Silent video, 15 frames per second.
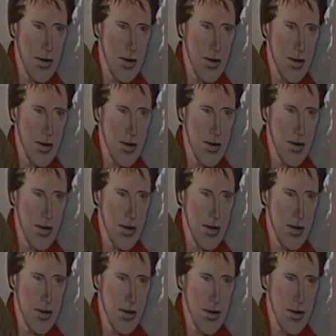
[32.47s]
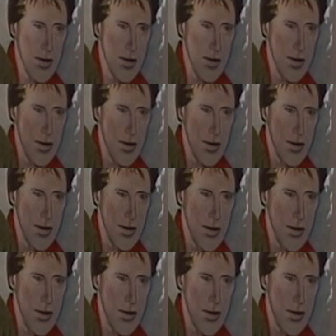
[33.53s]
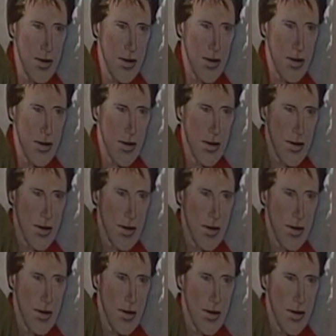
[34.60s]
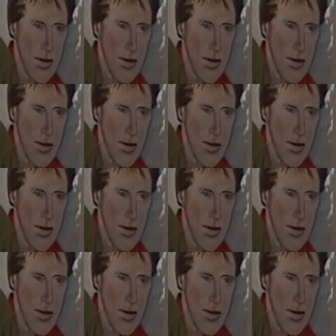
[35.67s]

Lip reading: (silent)